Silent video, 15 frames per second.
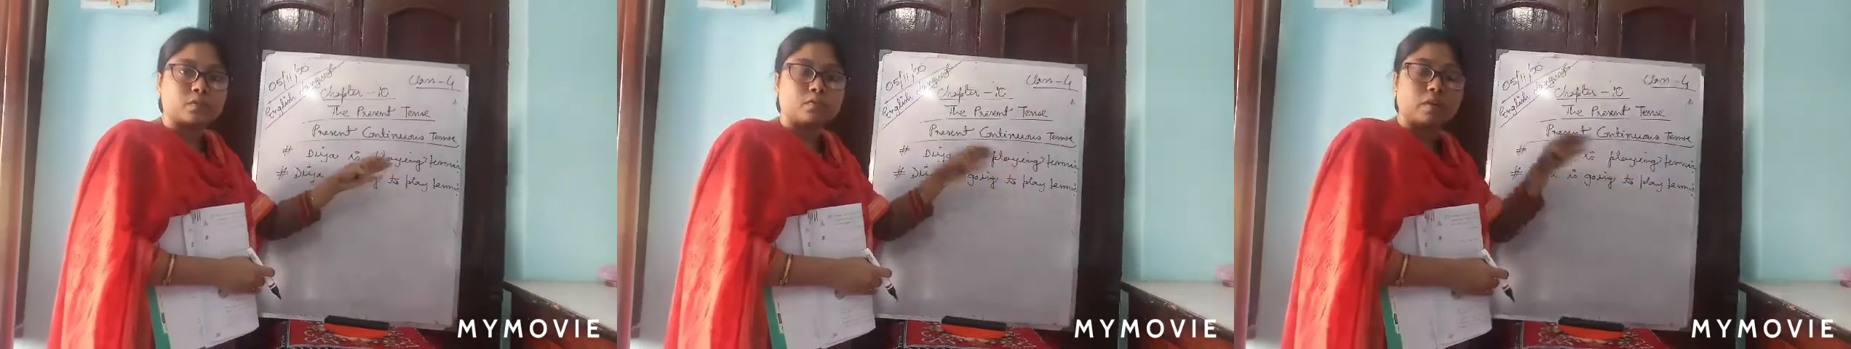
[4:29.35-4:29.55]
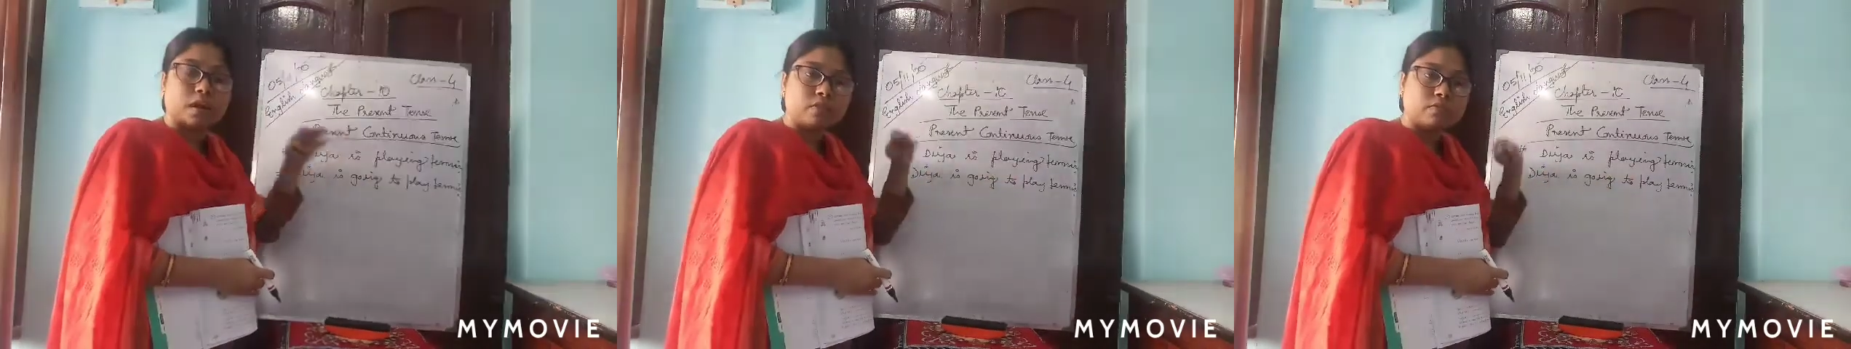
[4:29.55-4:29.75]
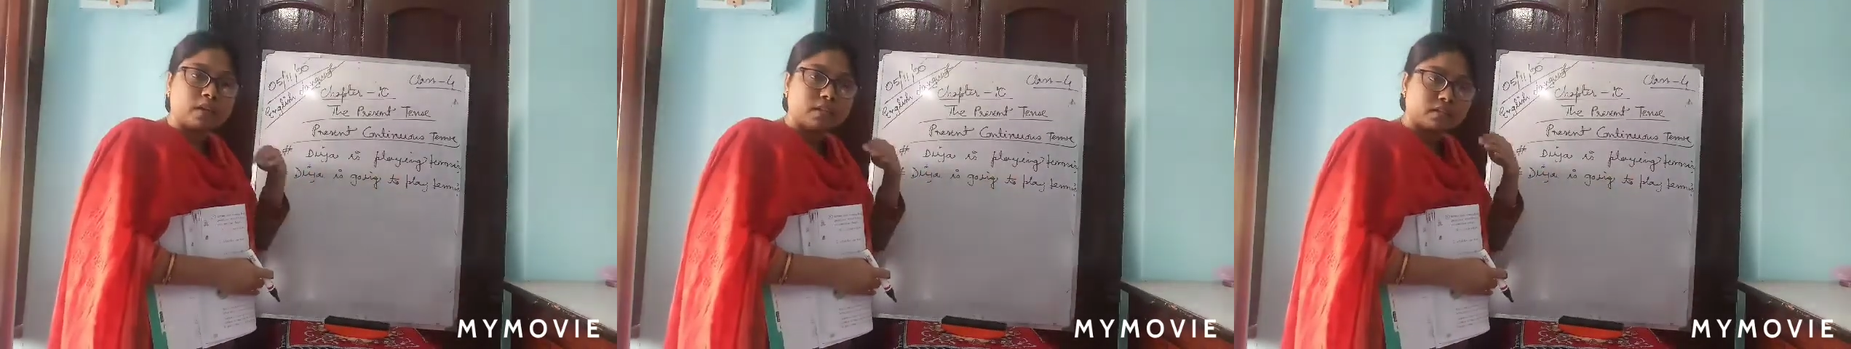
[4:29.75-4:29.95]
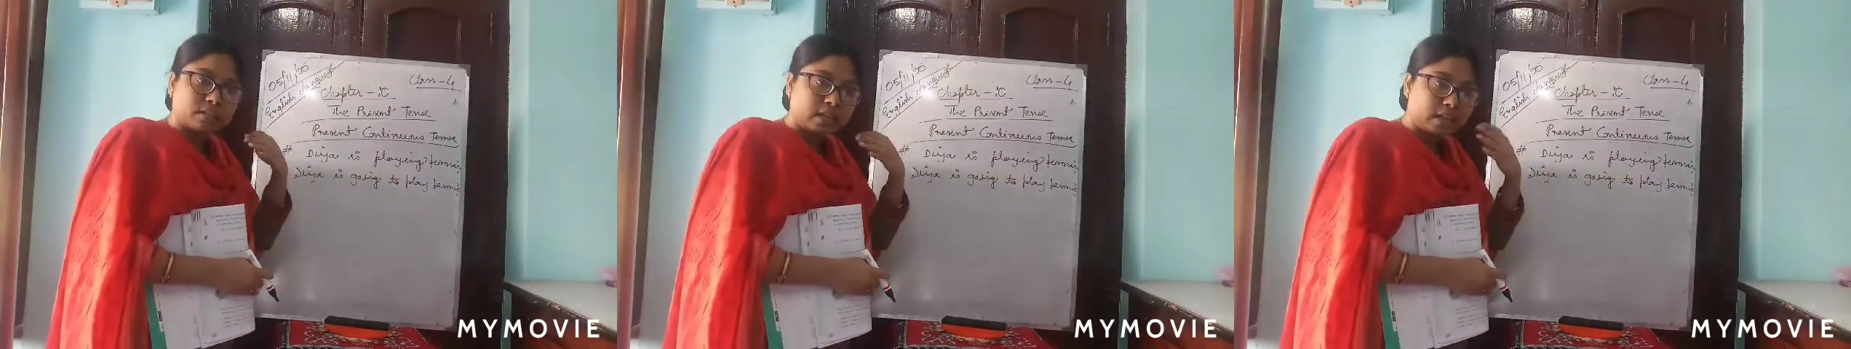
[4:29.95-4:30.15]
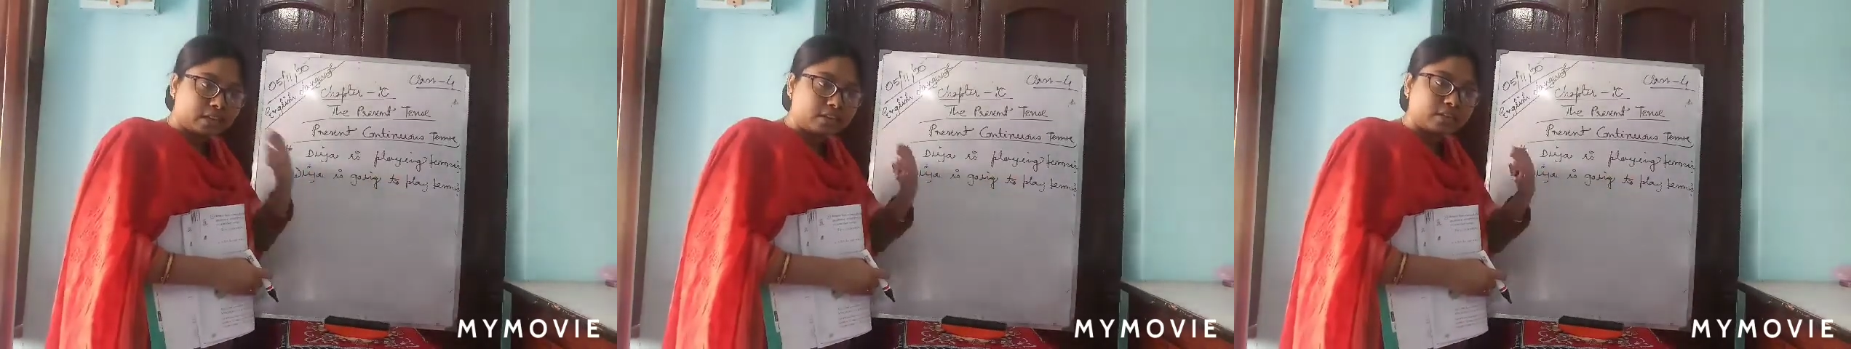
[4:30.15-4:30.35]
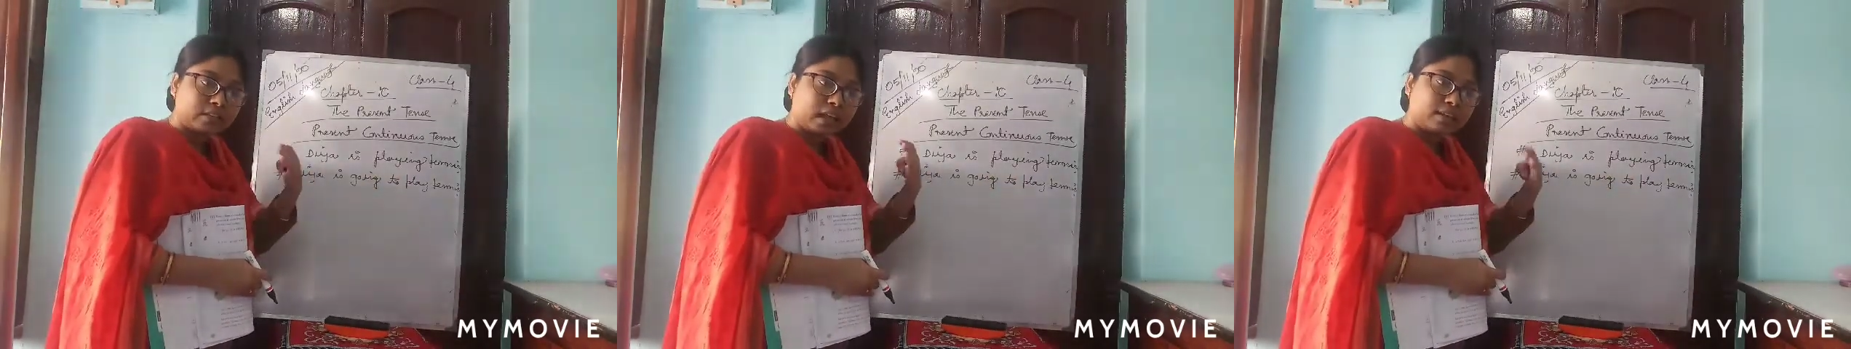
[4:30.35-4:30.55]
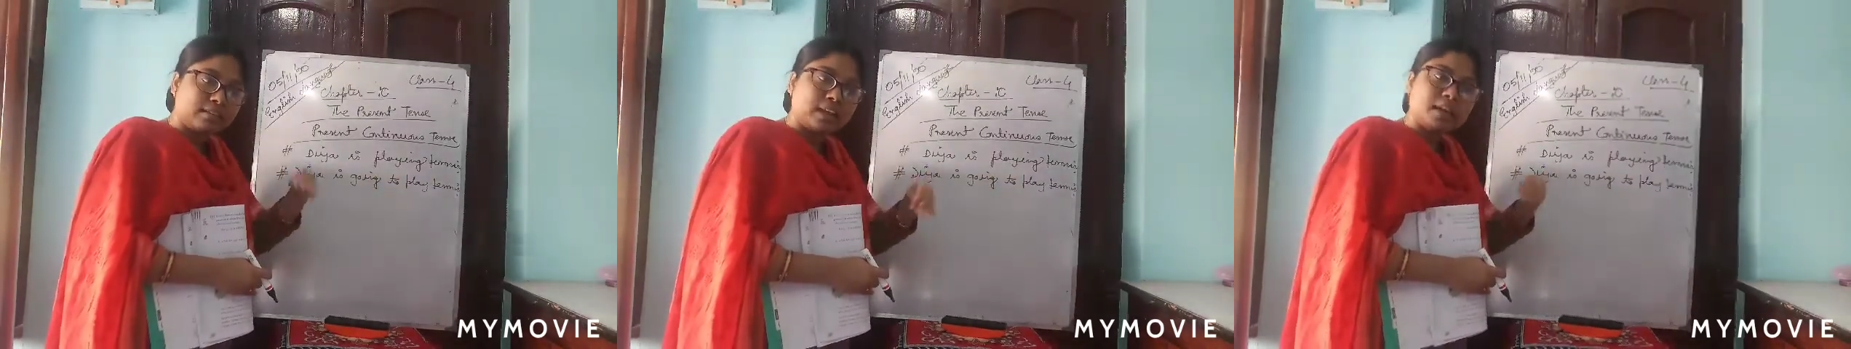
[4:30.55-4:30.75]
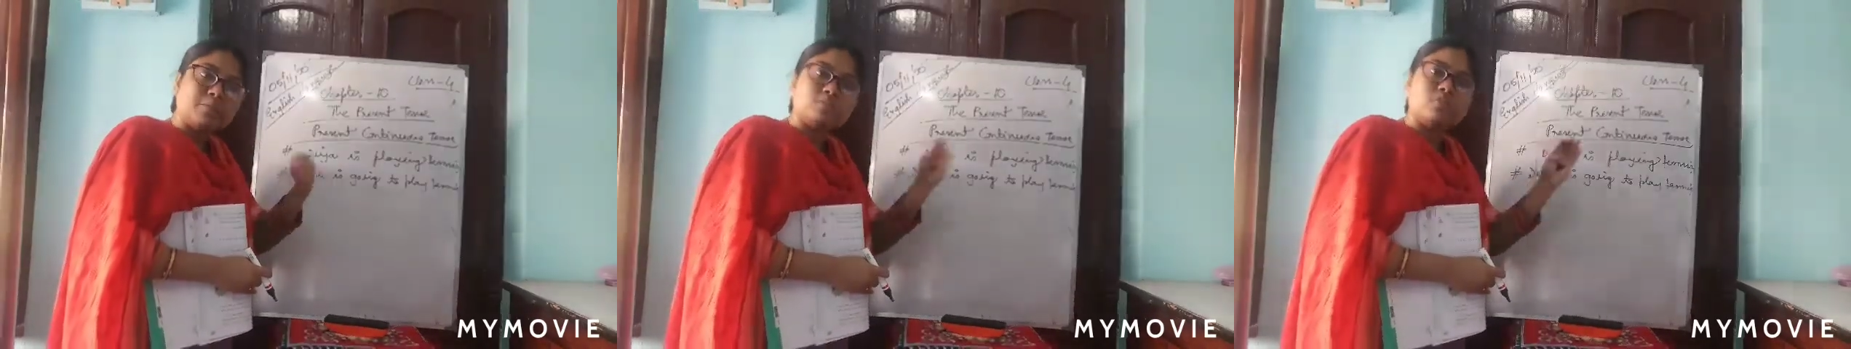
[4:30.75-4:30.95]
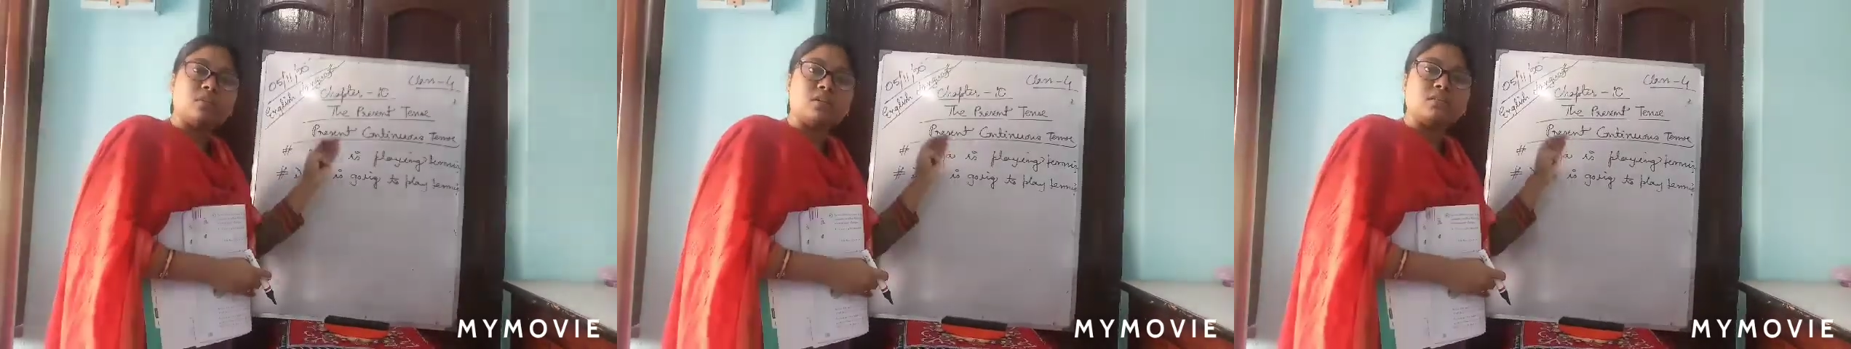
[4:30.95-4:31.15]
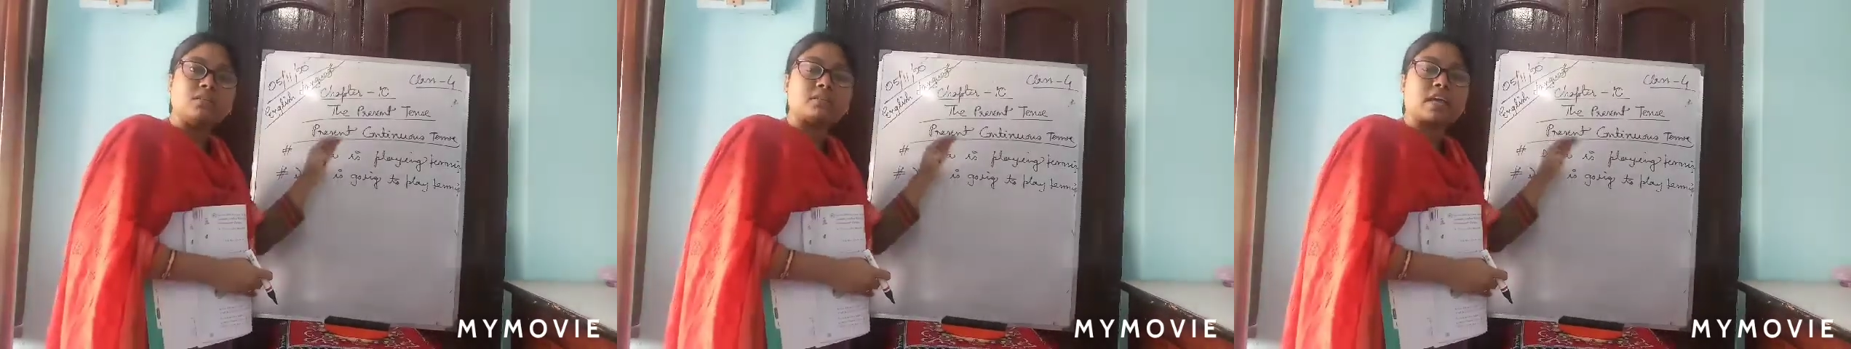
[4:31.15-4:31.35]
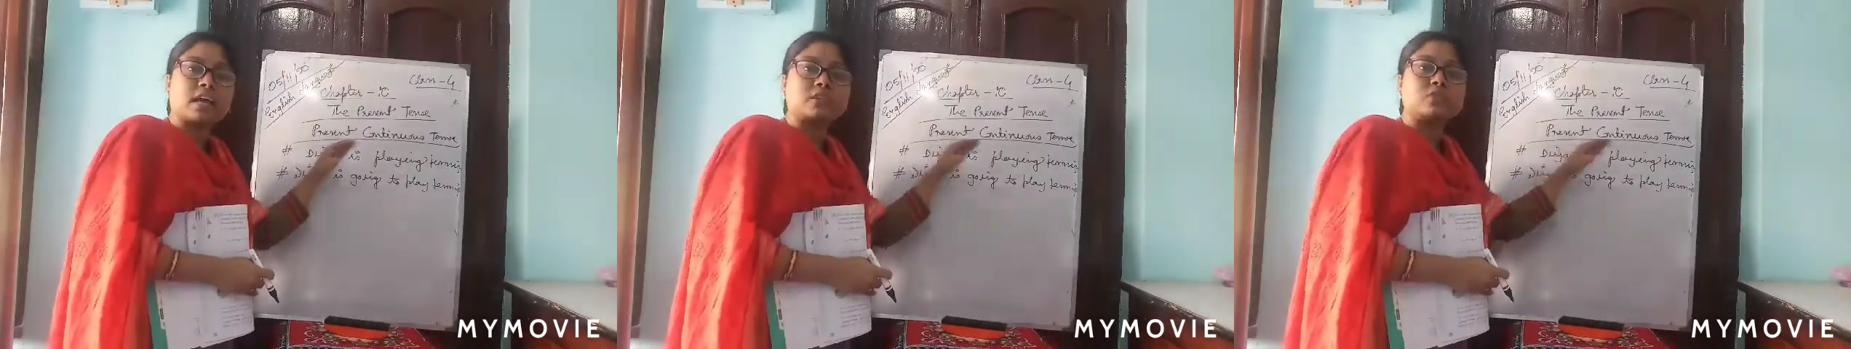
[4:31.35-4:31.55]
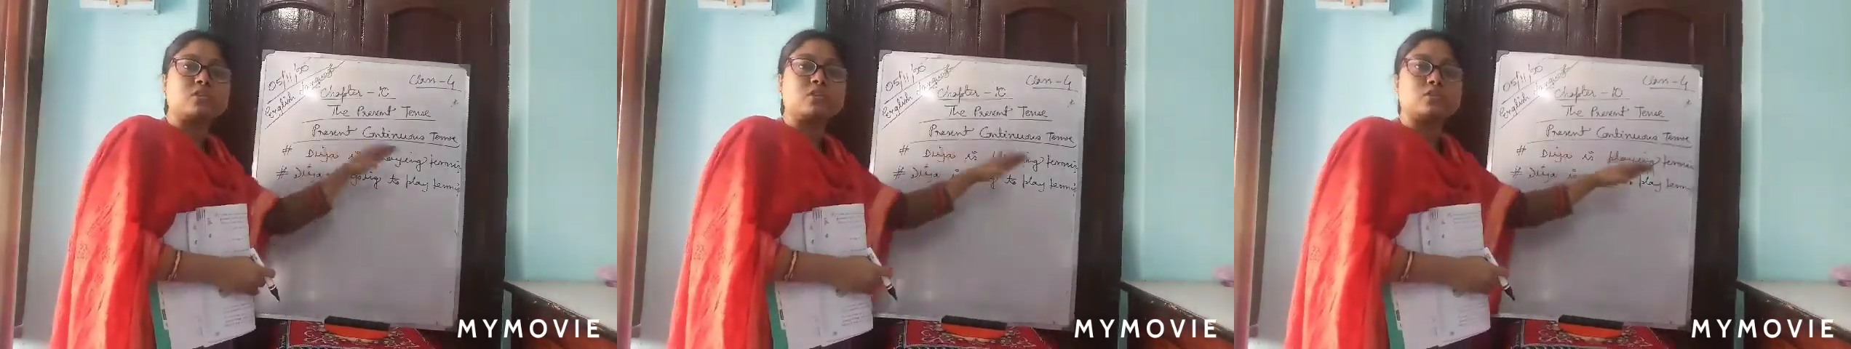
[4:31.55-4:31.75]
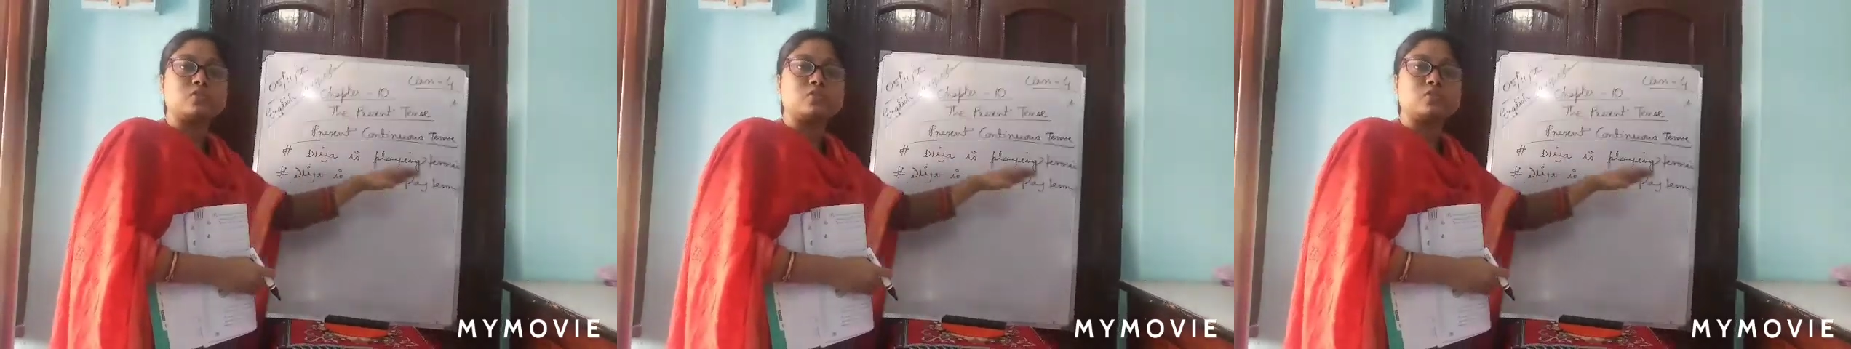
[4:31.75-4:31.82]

While we are telling, that time only this action